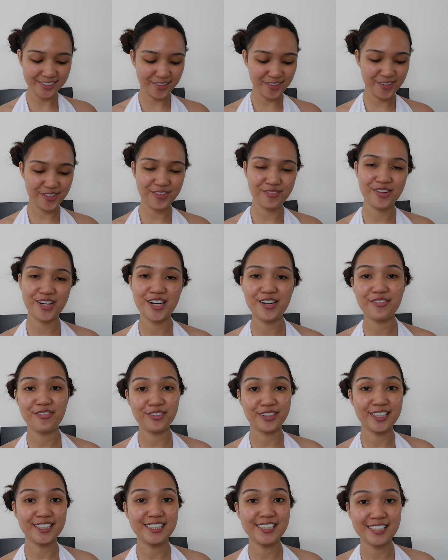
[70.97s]
So the very
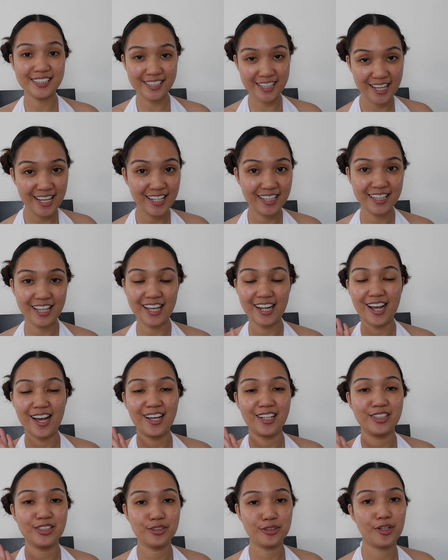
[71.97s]
first thing that
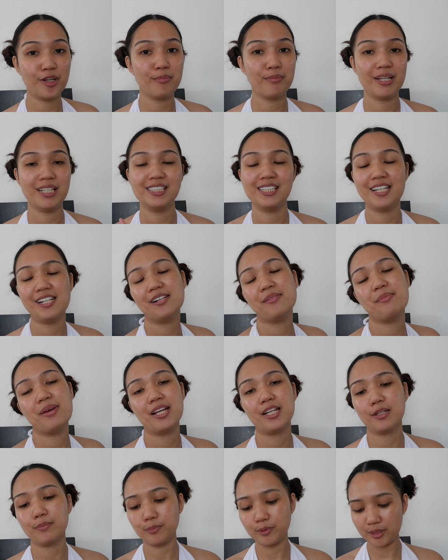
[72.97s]
I do on my daily
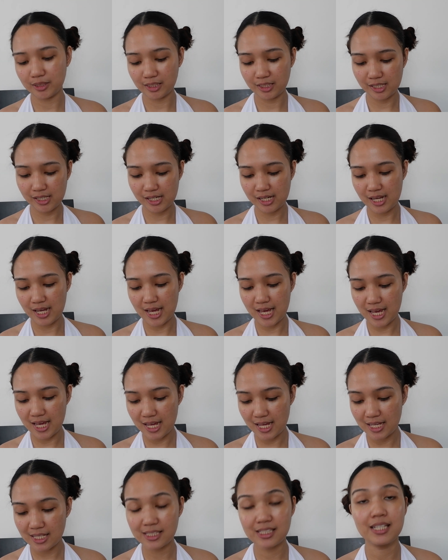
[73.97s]
makeup routine
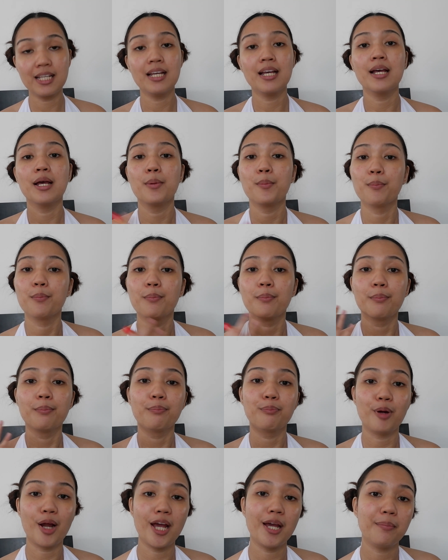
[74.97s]
is
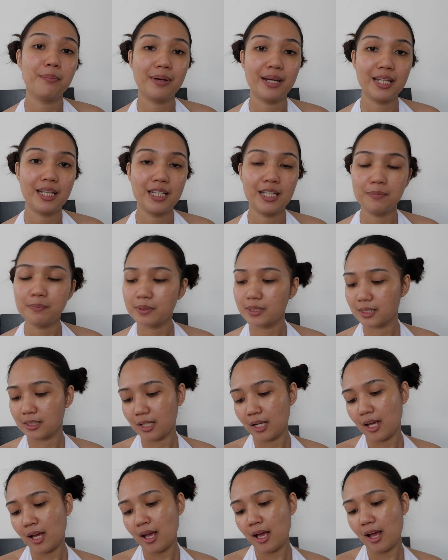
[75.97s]
prime my
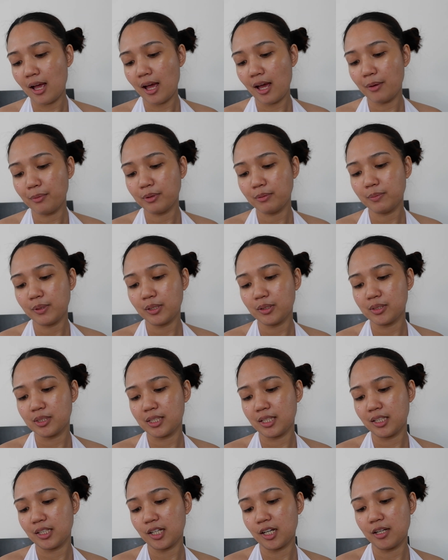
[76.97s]
lips. I will be
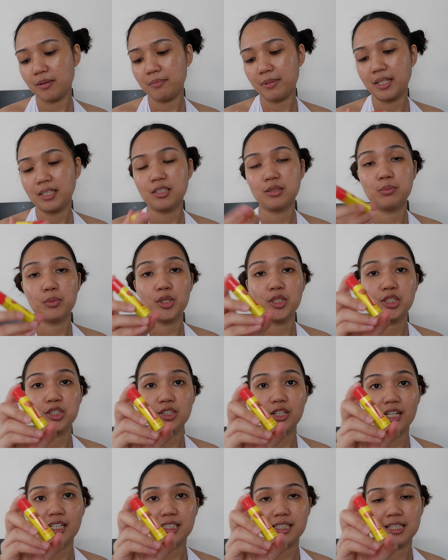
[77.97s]
using Carmex
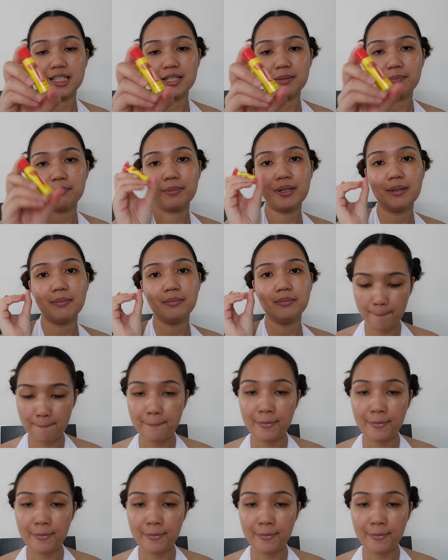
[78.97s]
Moisturizing Lip Balm.